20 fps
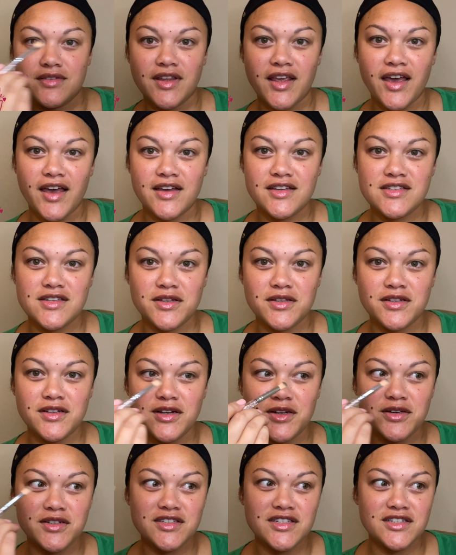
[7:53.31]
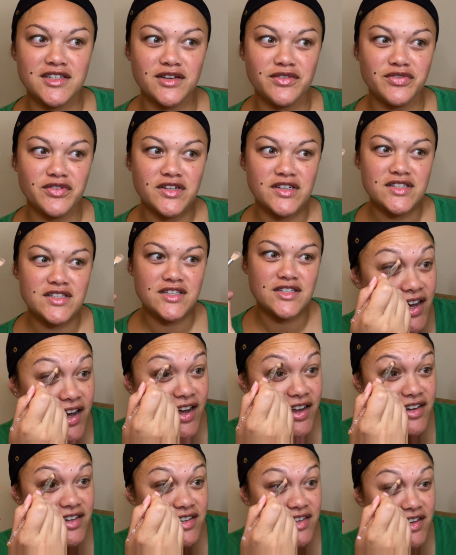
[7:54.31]
Yeah, so notice the difference.
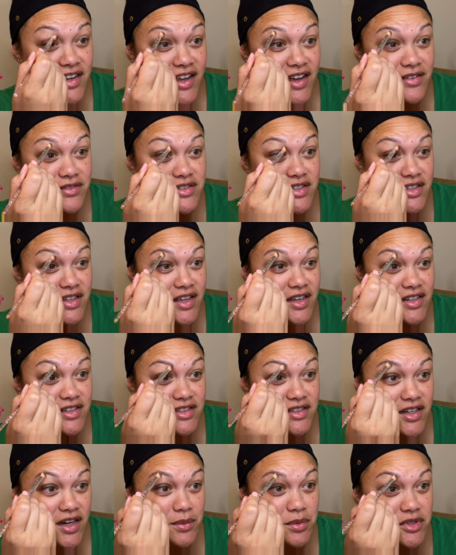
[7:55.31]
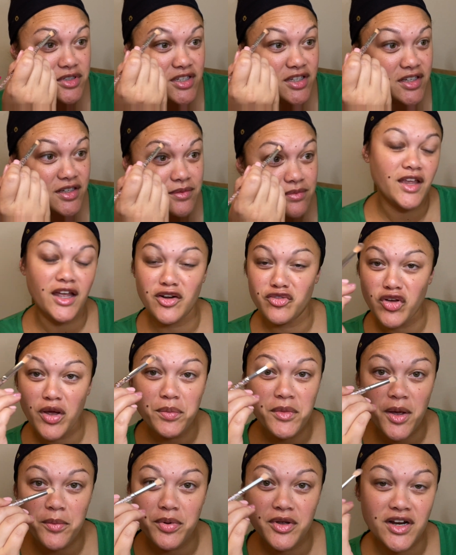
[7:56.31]
I didn't have to like double dip. And if I'm
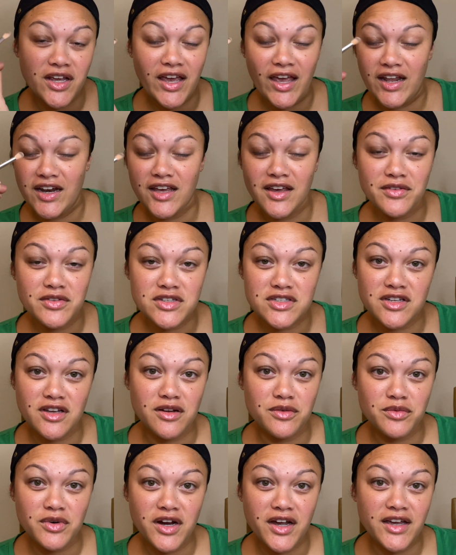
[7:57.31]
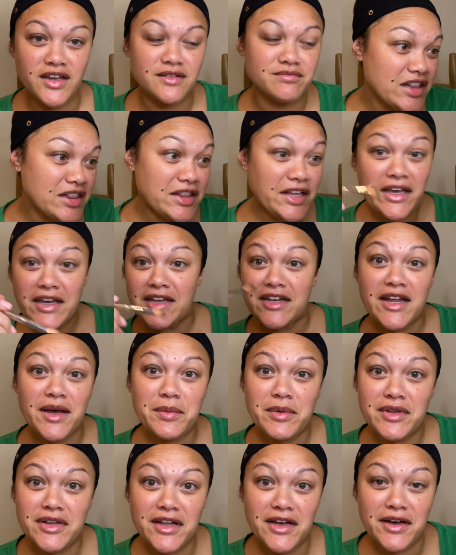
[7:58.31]
not putting any of this on right, link it down
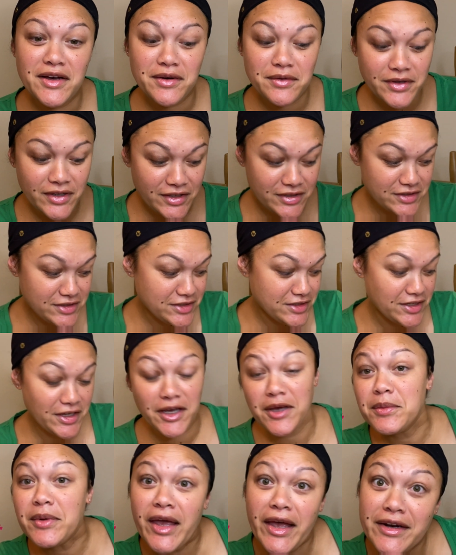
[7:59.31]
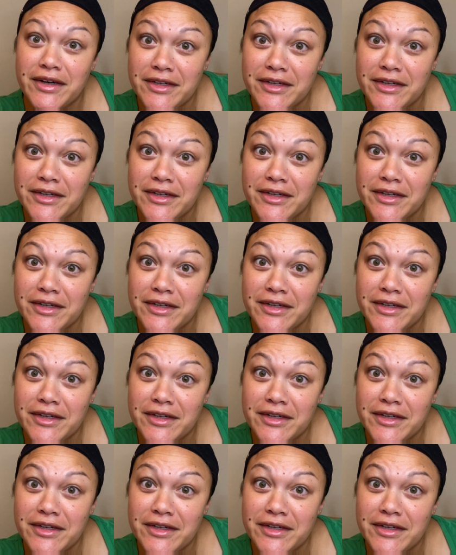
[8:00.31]
below and tell me how to